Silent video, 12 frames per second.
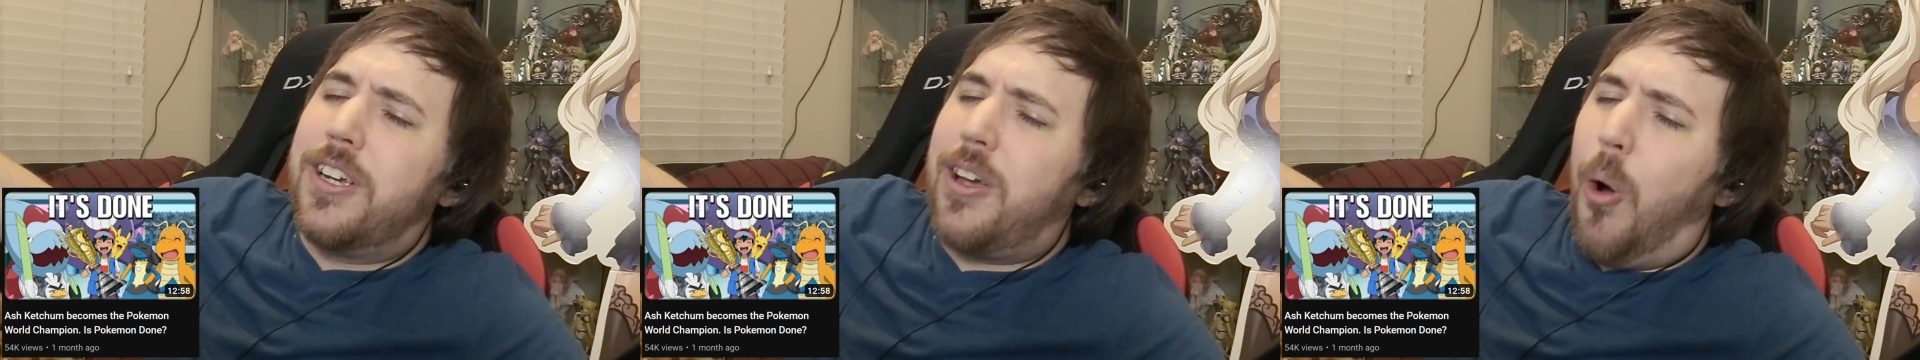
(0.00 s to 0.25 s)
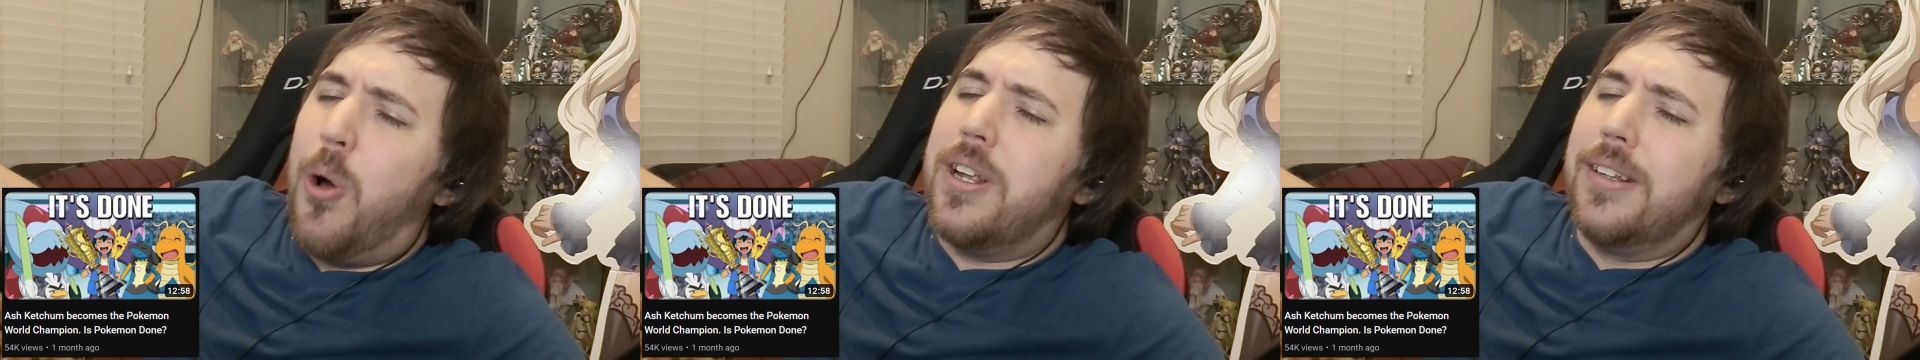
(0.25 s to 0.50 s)

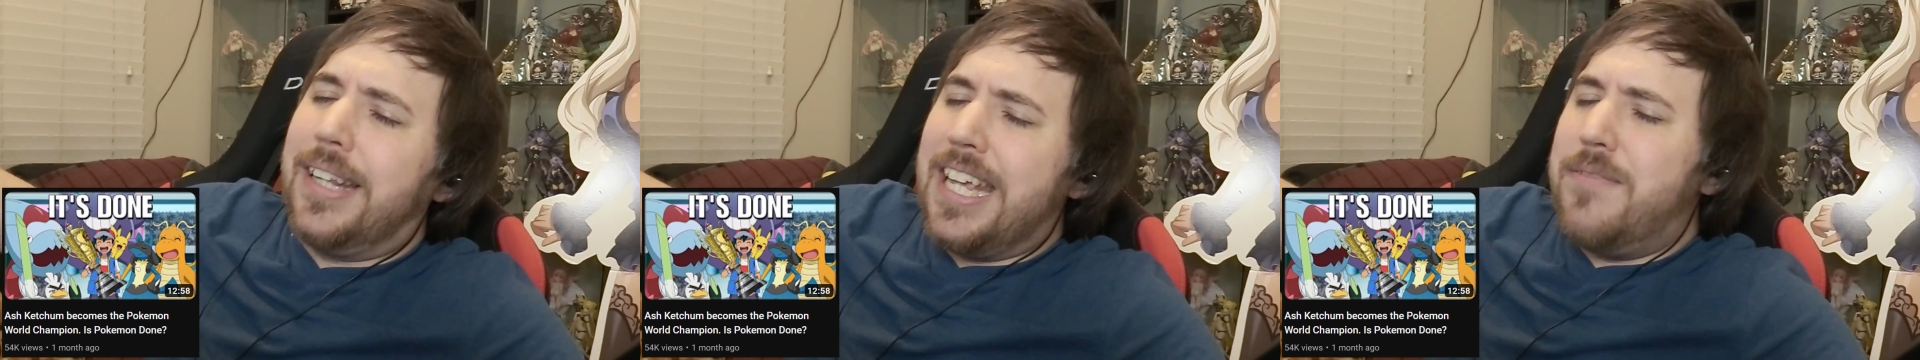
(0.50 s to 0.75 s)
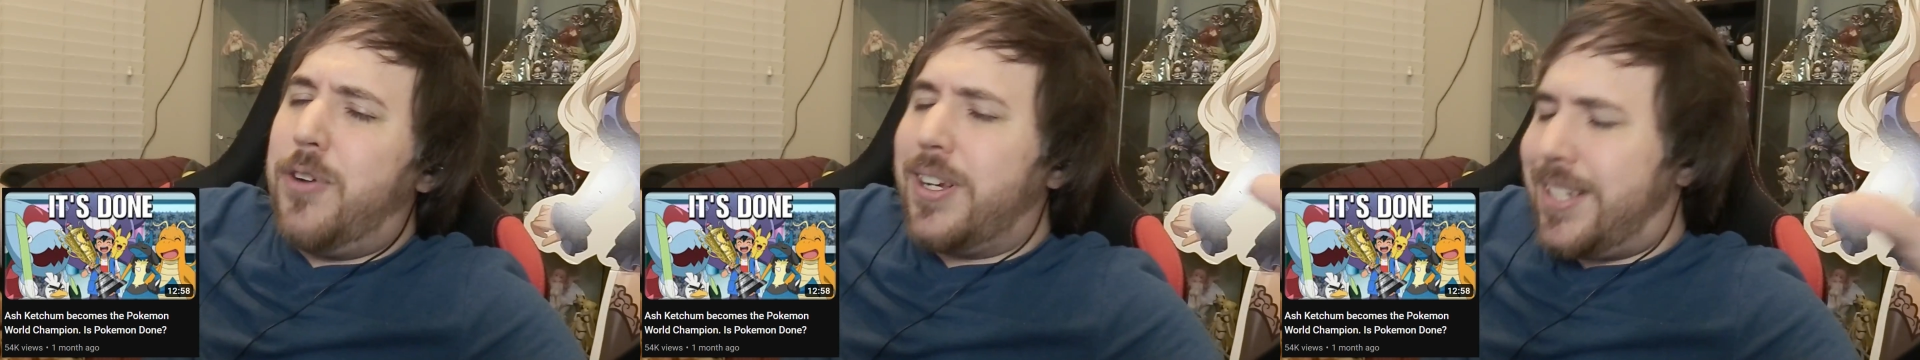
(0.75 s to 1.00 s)
going to
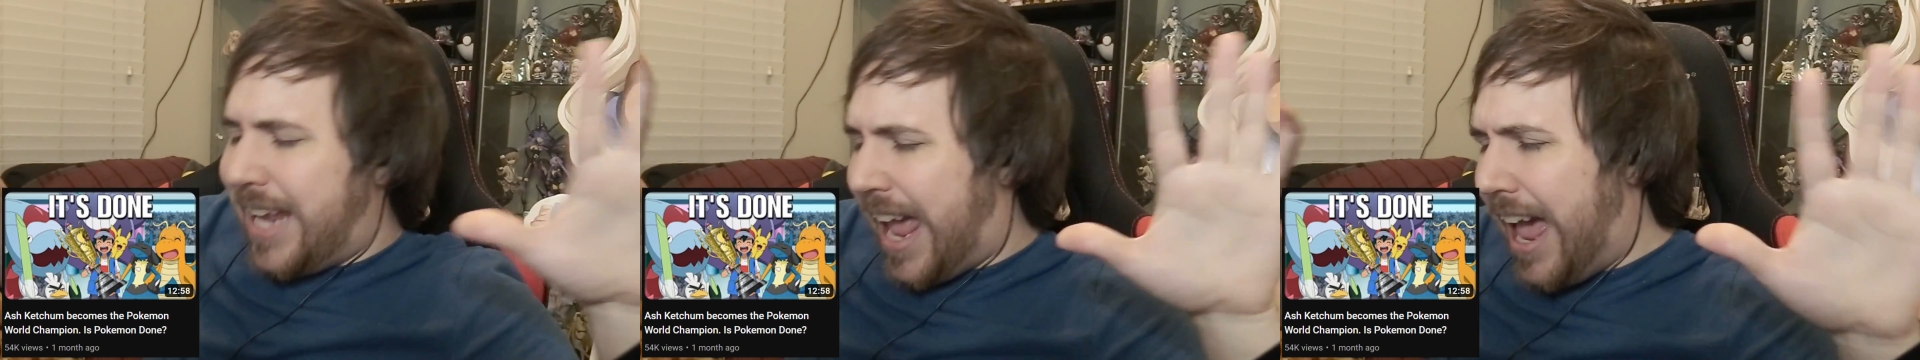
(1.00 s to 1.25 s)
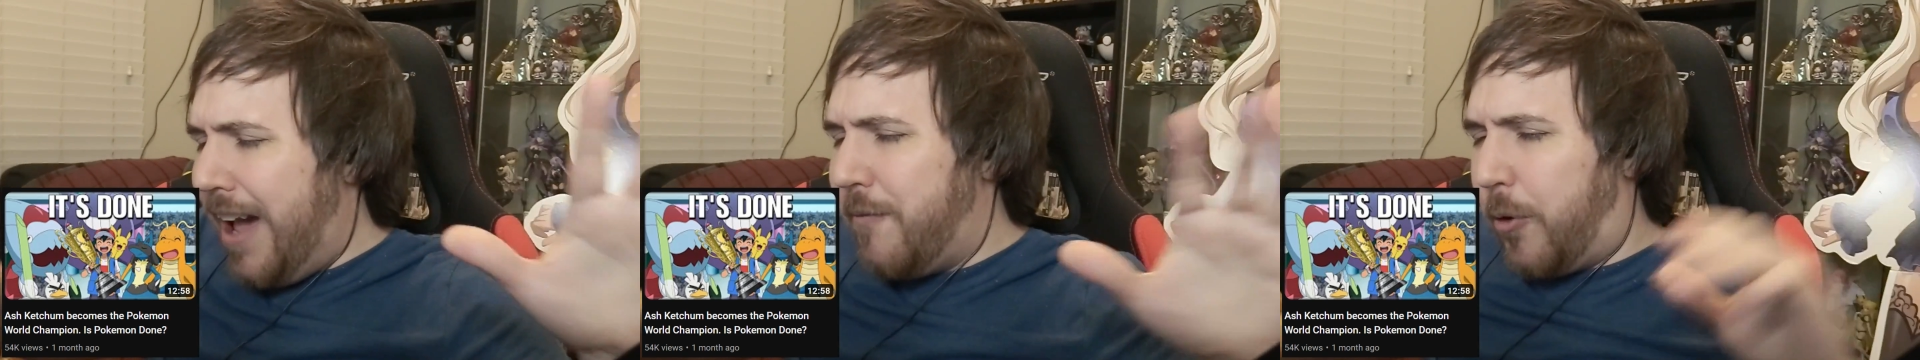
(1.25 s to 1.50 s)
leave us
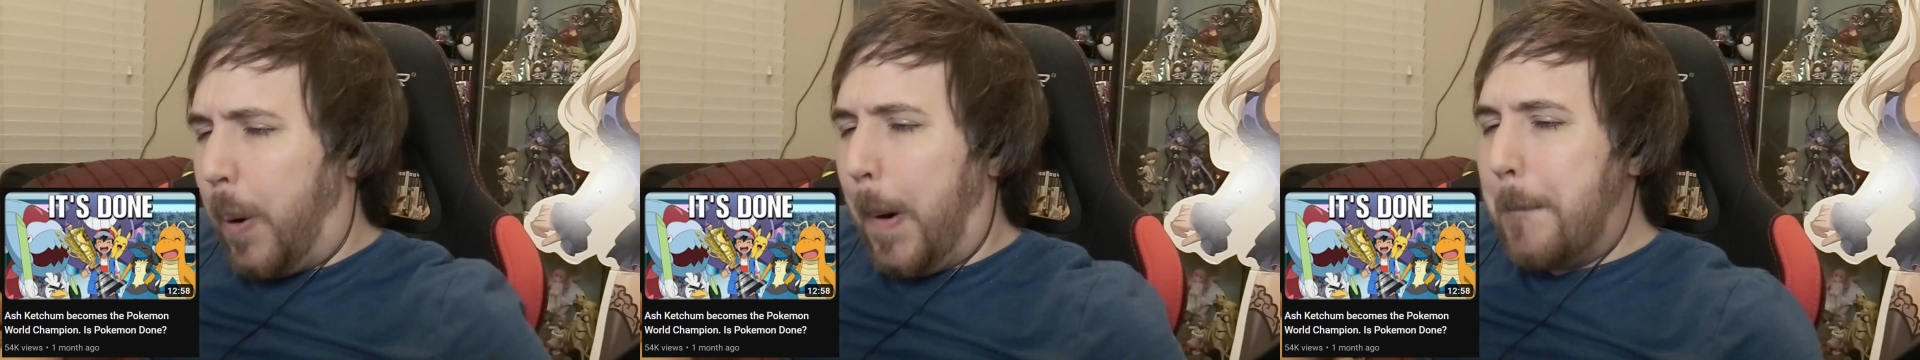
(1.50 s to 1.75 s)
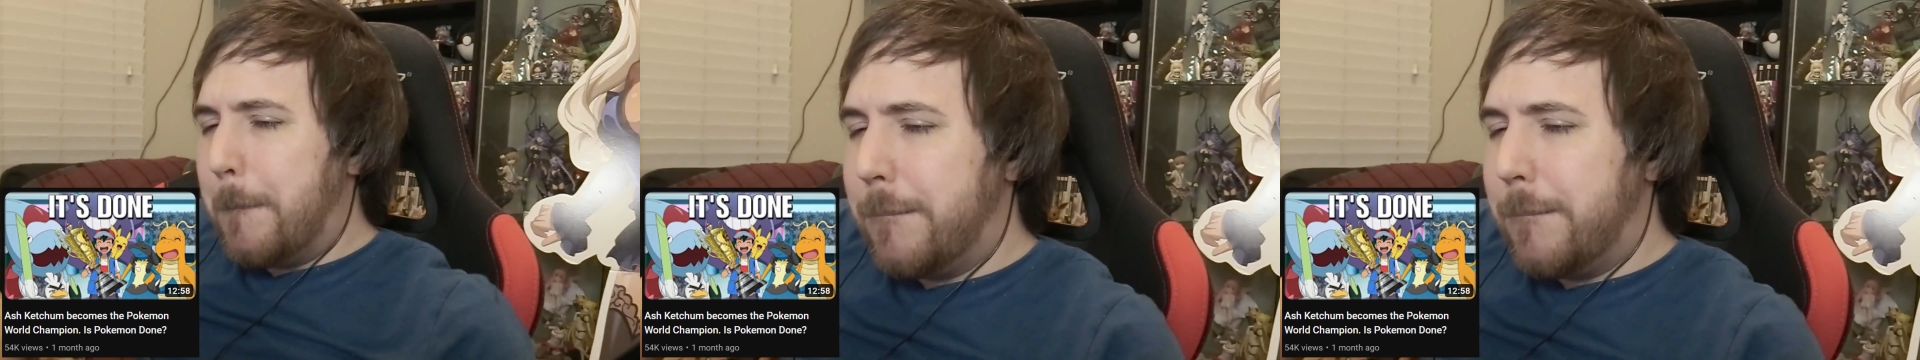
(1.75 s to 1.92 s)
ever.